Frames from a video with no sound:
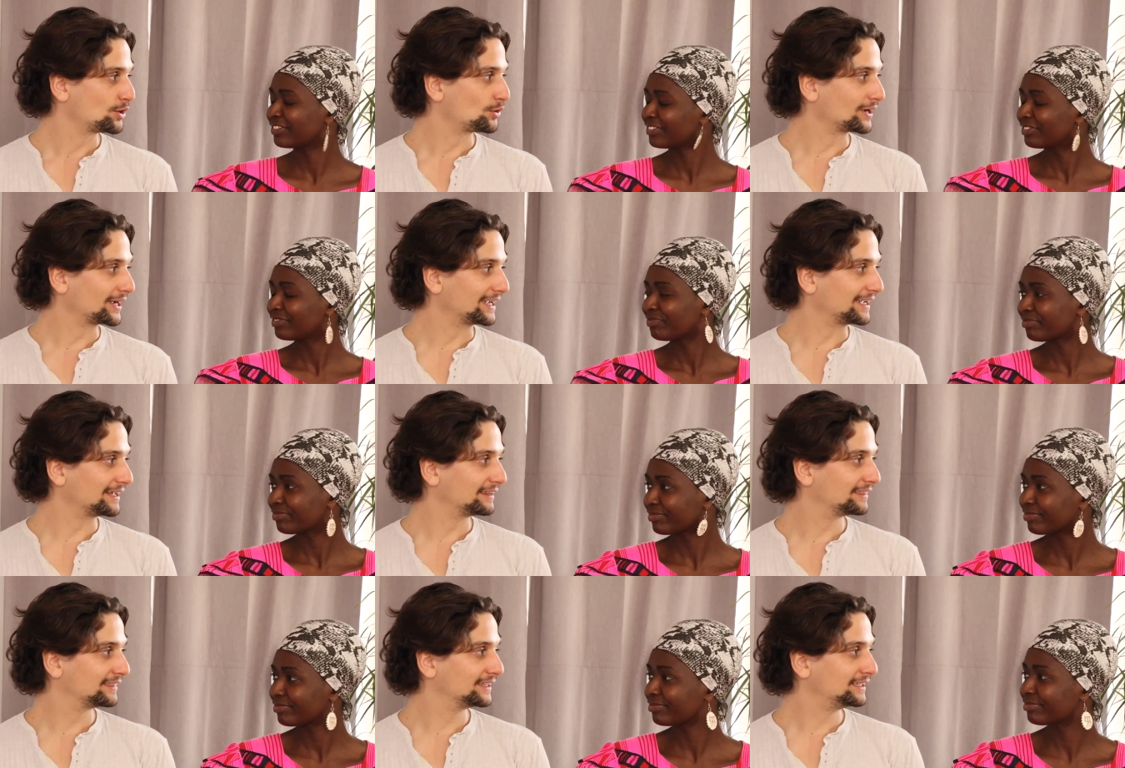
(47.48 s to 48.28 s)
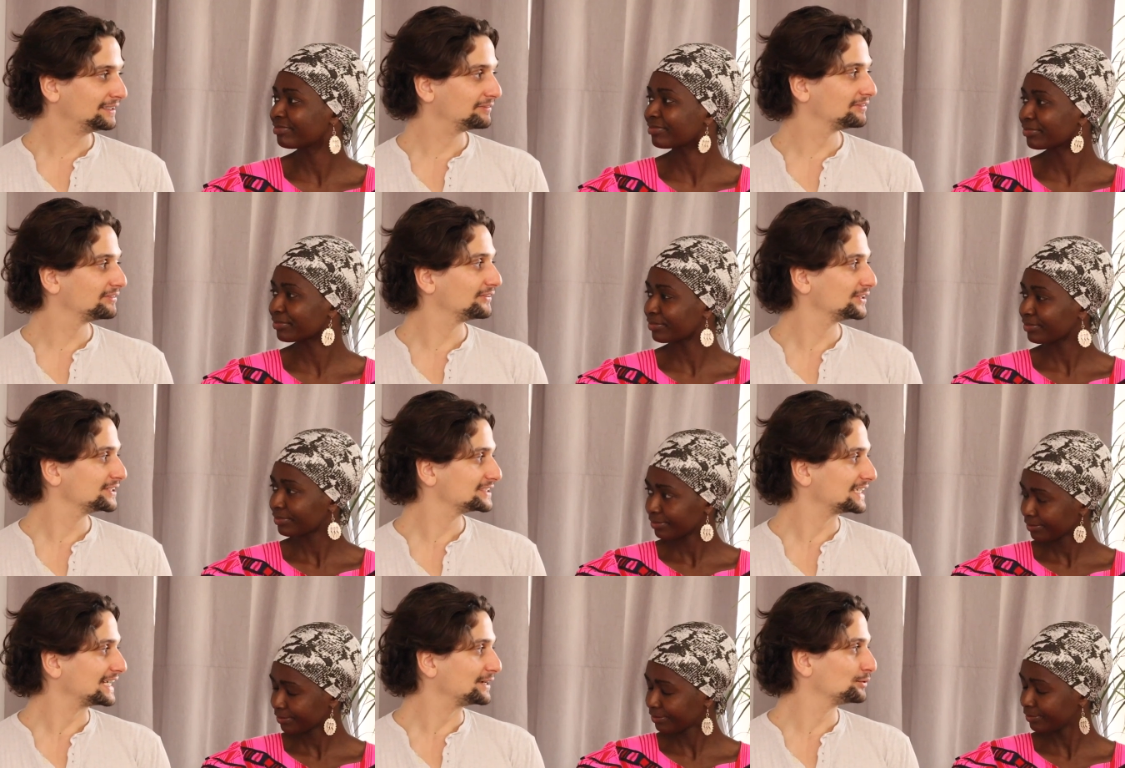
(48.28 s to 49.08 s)
Speaker 1: okay i think first
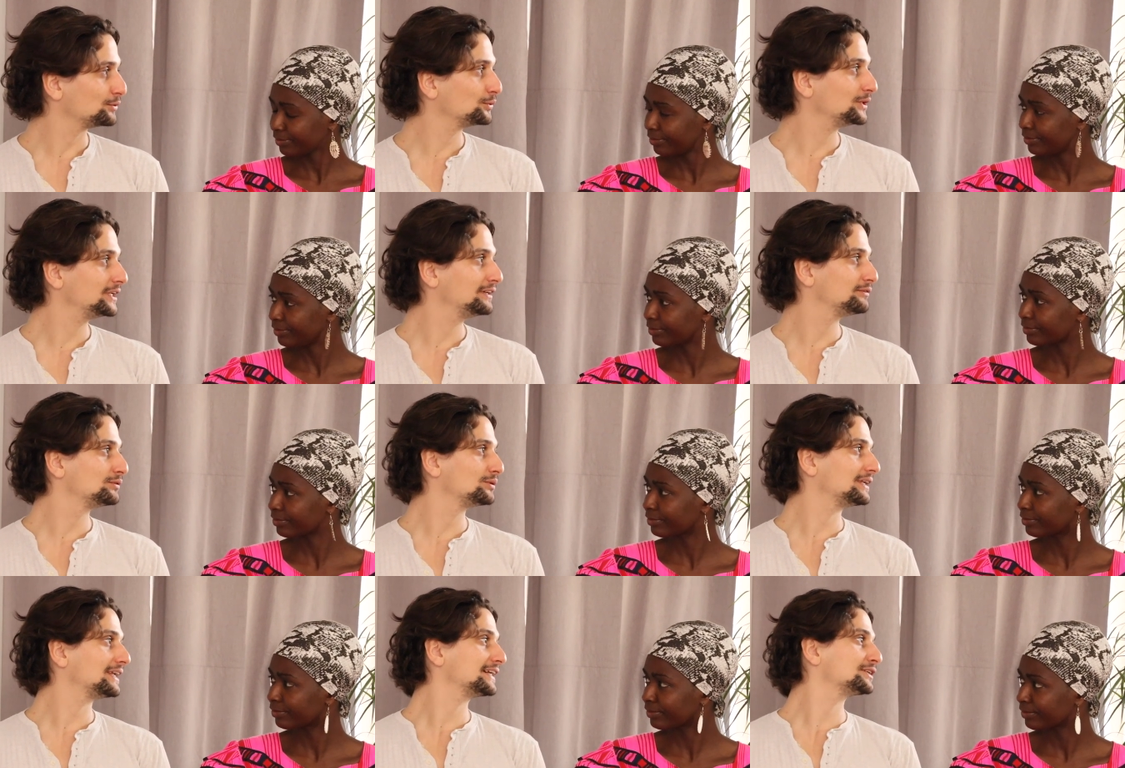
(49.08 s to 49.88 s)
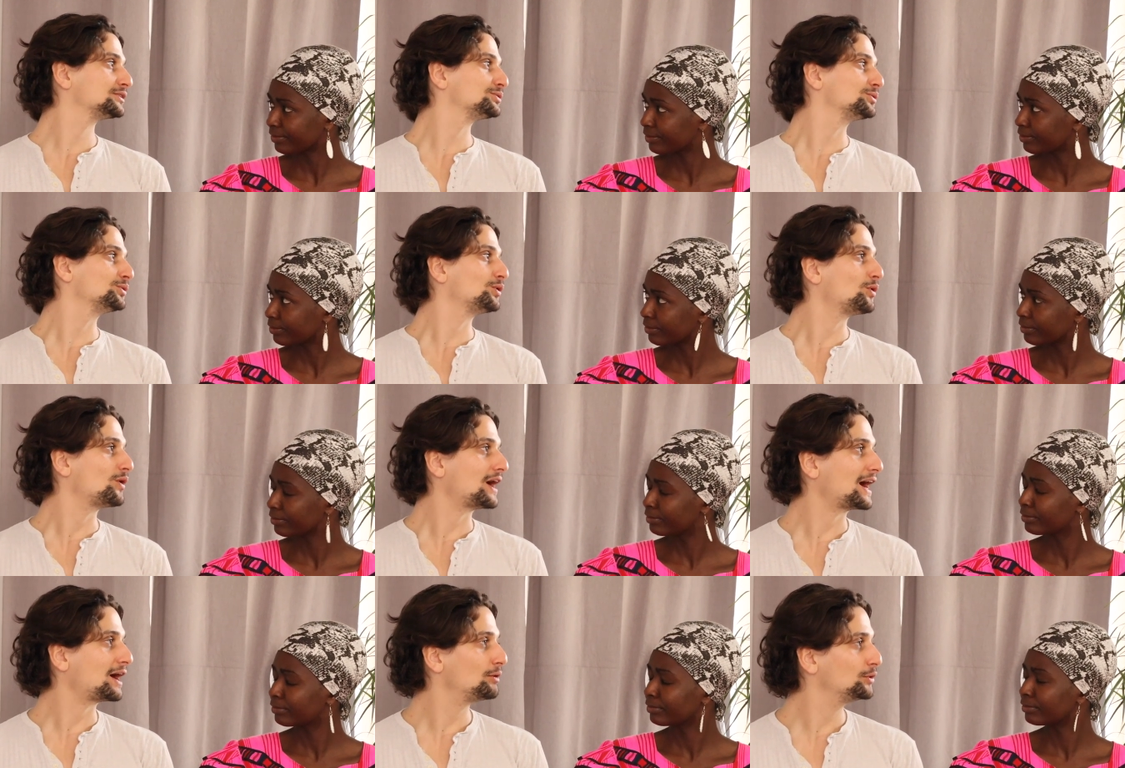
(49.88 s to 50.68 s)
i really would like to know
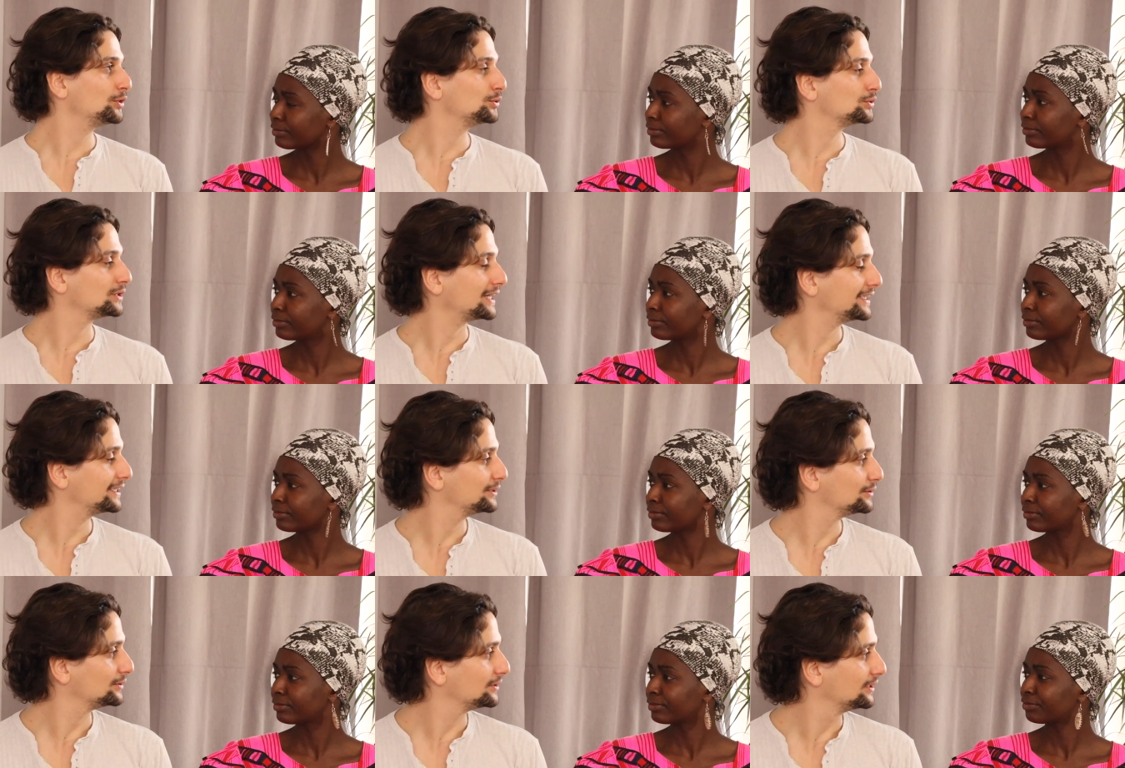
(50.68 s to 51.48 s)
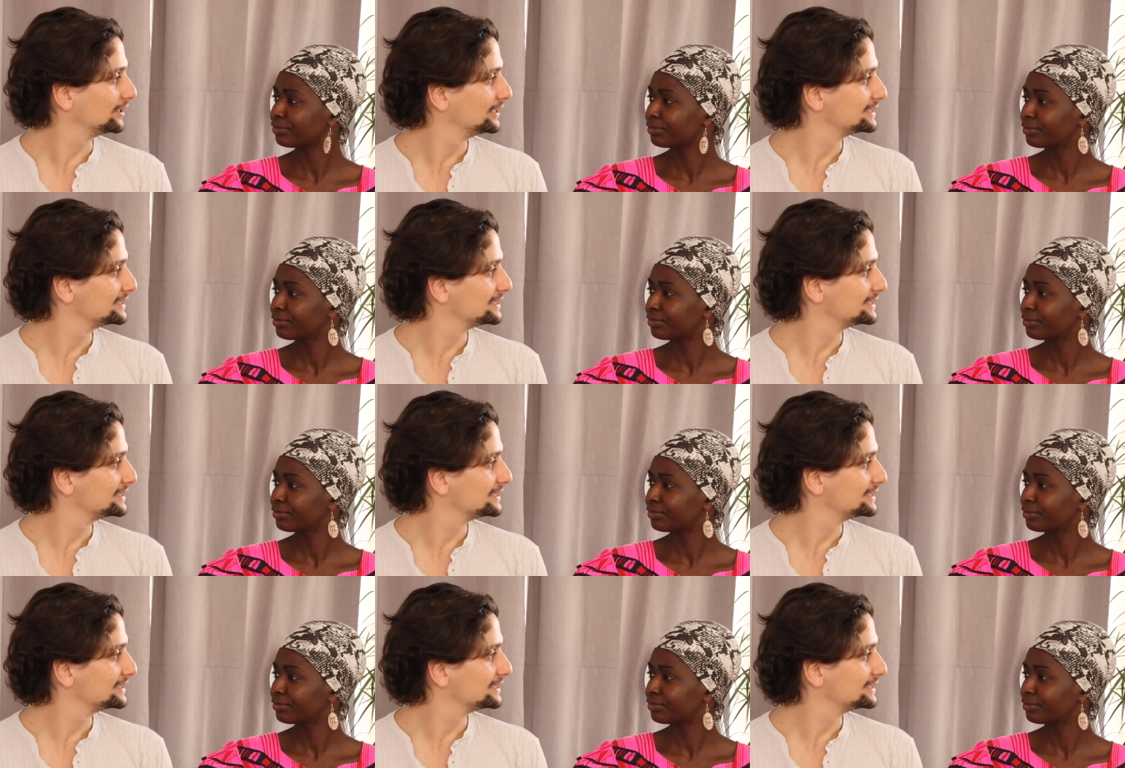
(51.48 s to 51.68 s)
how you tie your